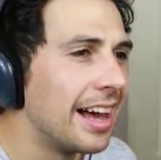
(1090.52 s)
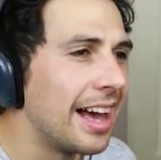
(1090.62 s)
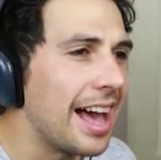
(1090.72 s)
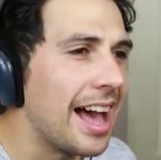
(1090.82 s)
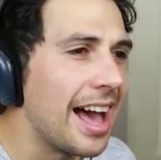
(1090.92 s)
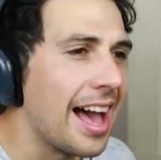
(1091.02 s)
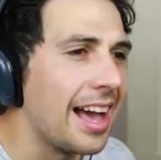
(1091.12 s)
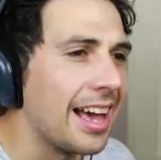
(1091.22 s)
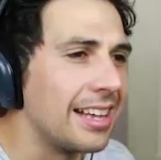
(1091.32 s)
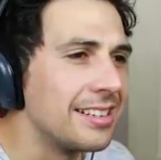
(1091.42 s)

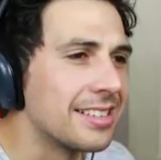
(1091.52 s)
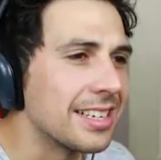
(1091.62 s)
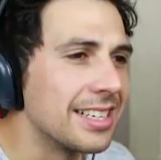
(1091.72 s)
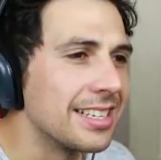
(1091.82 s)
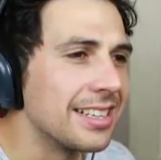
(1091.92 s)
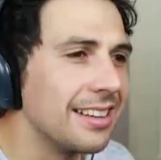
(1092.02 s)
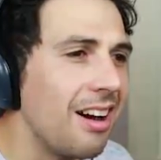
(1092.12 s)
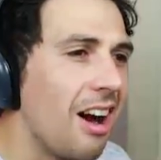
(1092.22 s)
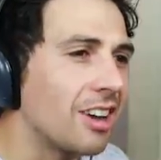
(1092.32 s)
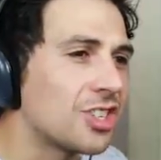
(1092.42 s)
And...
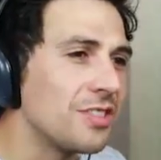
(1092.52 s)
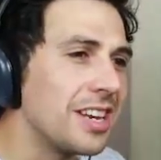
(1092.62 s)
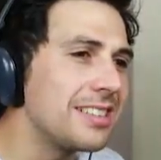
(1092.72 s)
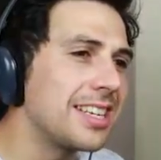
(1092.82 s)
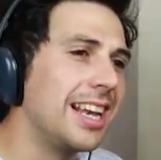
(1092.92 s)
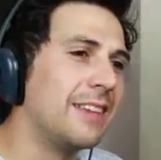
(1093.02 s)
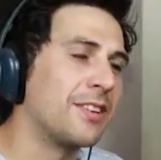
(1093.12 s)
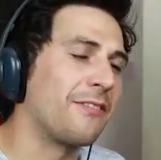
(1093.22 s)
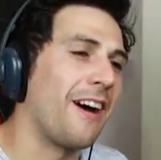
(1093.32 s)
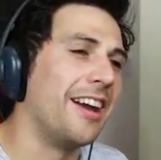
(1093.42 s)
Oh, Tunisia lived
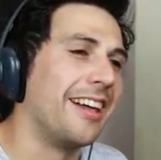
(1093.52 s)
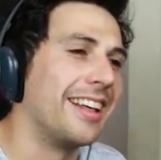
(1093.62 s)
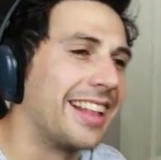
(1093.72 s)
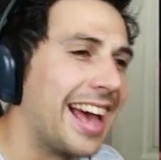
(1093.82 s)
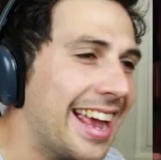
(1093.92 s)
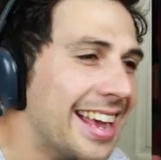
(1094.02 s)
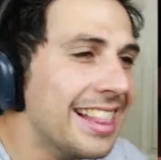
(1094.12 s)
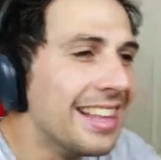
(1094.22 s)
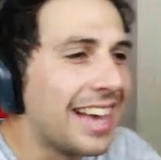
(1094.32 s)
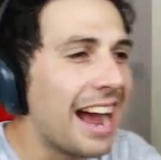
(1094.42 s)
to fight another day.
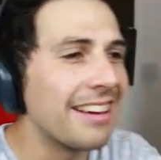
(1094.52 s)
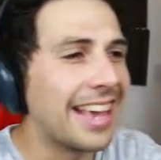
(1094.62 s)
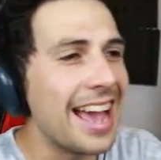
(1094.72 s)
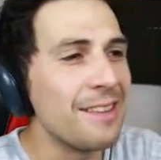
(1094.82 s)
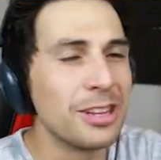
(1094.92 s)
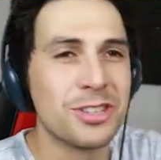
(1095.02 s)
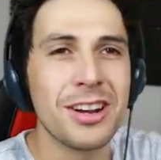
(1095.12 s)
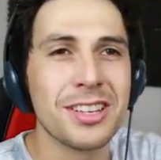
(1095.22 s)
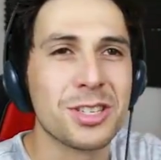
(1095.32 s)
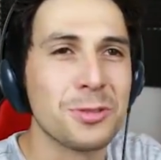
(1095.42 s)
Harry Kane, when
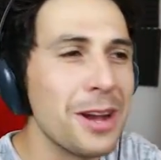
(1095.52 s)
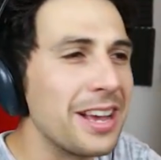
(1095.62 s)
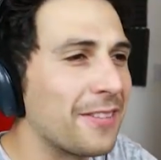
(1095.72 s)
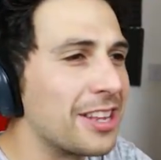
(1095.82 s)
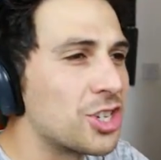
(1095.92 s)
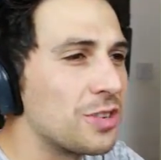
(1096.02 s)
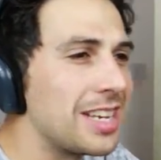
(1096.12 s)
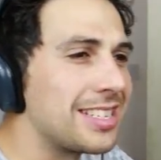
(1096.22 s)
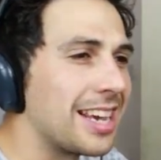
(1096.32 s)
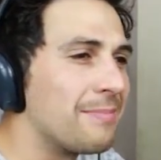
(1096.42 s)
trying to swing for the
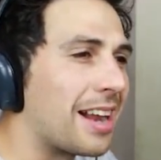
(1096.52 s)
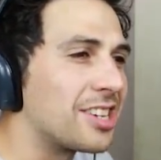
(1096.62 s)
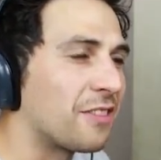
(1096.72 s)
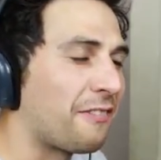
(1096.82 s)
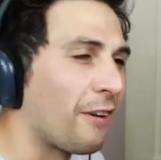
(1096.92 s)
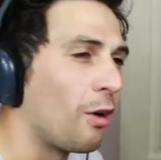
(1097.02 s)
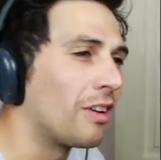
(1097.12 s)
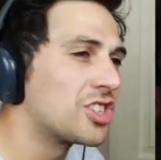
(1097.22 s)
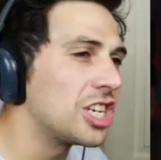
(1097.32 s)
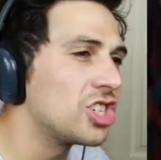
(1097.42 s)
Tunisian, managed to
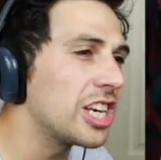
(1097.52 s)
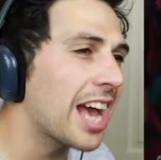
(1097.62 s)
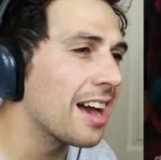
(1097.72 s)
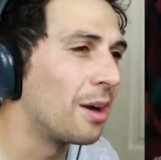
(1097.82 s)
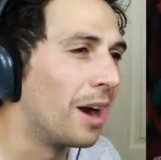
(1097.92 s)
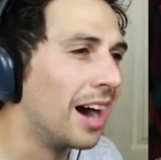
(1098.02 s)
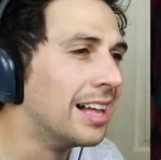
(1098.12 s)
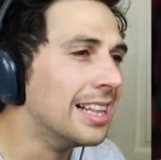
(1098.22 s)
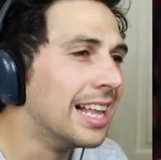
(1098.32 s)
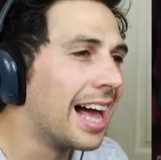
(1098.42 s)
floor Shinji Kagawa,
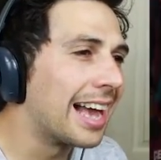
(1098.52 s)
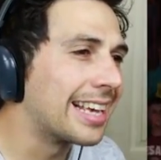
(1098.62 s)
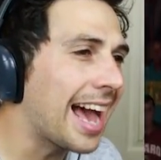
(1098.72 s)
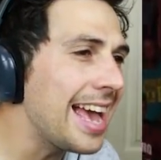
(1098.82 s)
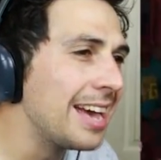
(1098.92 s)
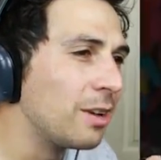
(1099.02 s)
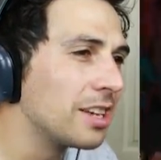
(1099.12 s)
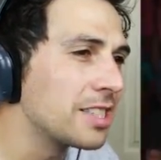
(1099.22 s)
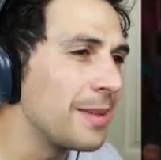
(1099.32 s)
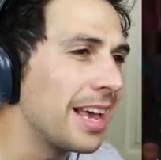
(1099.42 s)
and Cahill
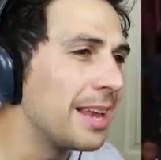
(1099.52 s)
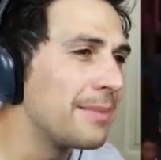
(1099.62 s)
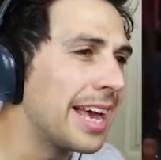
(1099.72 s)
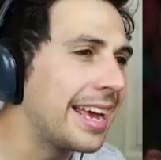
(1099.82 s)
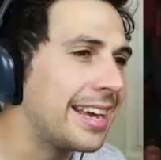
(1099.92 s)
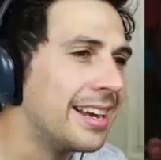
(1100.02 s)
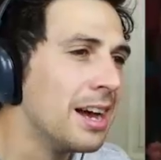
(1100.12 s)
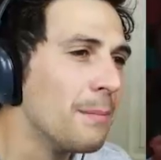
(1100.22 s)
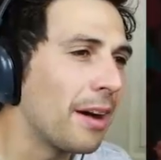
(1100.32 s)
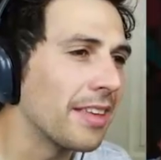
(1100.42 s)
looked to be eliminated
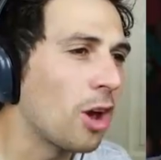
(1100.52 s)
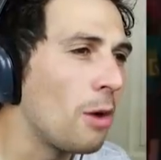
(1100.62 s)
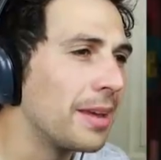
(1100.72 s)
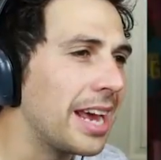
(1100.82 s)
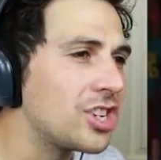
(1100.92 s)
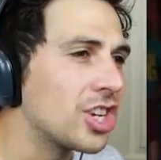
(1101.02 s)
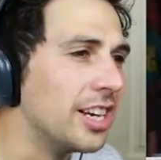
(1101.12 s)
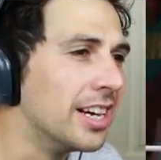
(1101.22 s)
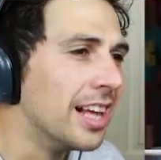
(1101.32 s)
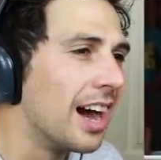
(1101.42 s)
by the
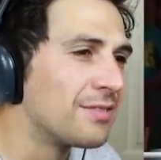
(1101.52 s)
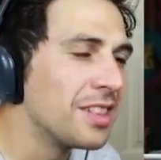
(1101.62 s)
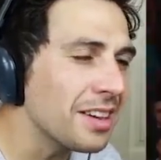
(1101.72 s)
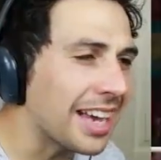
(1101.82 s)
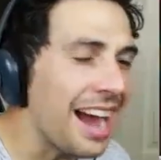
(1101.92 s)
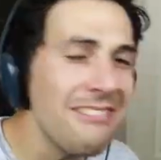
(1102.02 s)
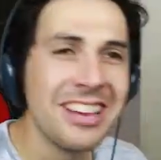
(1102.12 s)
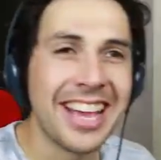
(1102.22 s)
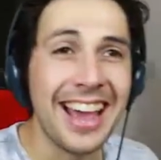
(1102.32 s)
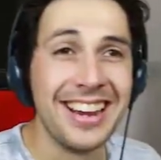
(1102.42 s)
combination. Look, Harry
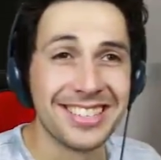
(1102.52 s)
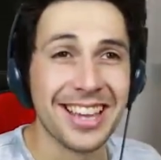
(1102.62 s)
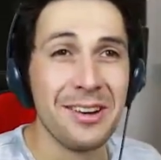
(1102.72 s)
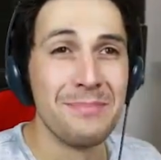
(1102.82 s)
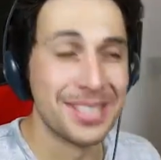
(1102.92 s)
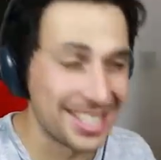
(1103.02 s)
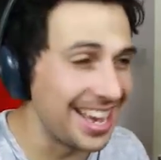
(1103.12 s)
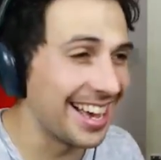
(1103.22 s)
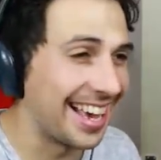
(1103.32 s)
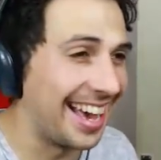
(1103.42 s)
Kane is going
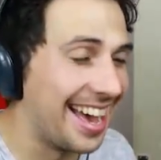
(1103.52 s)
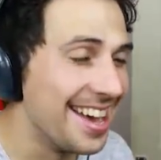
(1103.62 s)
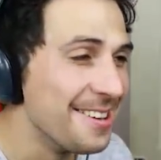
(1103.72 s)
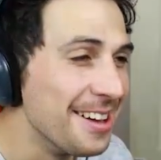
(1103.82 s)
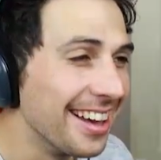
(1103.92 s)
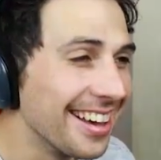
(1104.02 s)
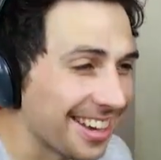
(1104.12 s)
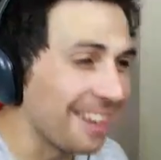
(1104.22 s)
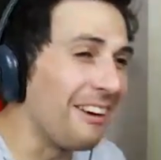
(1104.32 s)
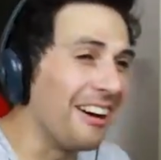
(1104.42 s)
berserk here.
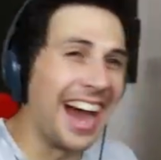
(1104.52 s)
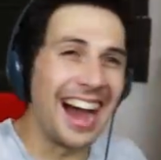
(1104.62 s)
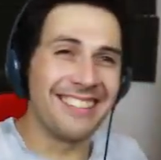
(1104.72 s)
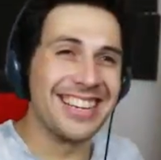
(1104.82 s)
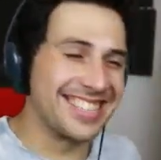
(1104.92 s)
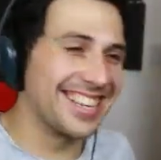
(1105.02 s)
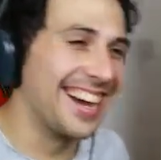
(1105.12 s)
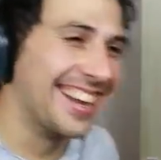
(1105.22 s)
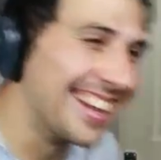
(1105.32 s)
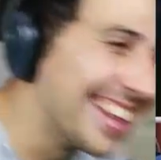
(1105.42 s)
Come on, Harry, son.